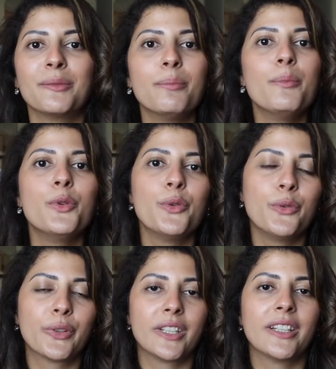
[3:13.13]

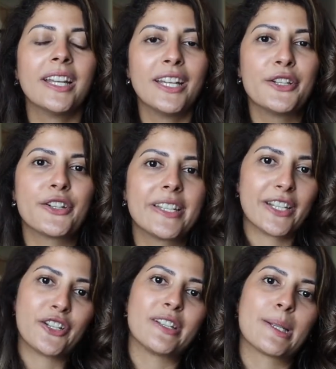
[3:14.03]
move and
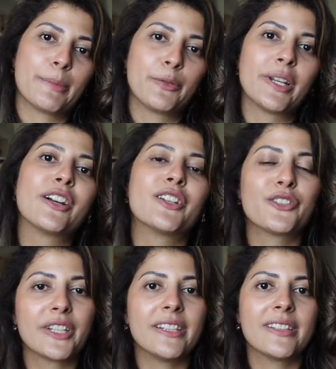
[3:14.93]
transitions between
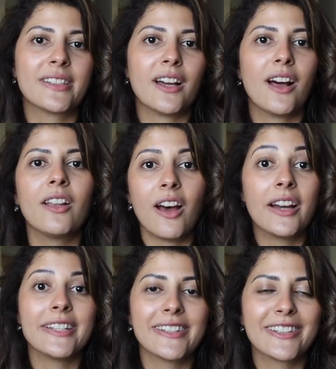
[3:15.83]
countries a
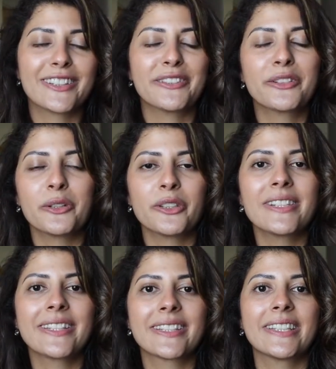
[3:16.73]
lot easier, of
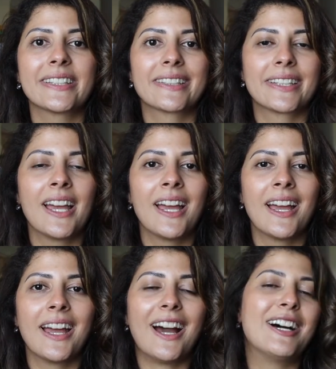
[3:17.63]
course, because
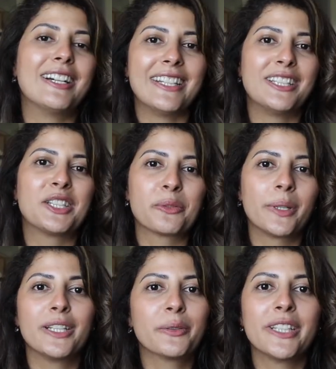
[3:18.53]
uh, in
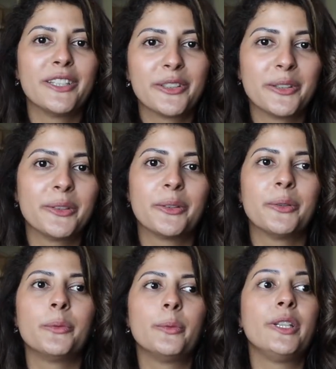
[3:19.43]

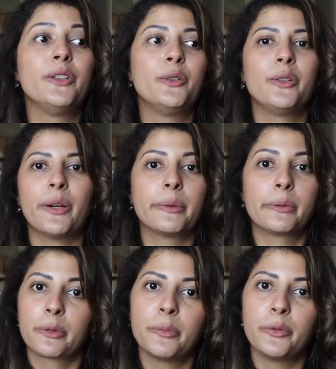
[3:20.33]
2022 we knew that we
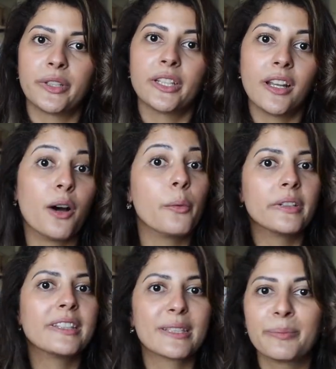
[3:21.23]
were moving not
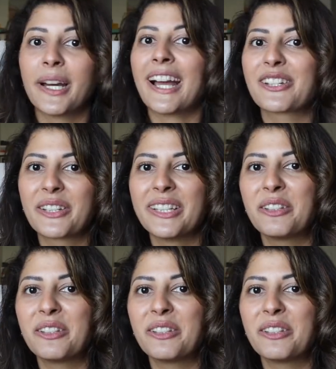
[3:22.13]
once but actually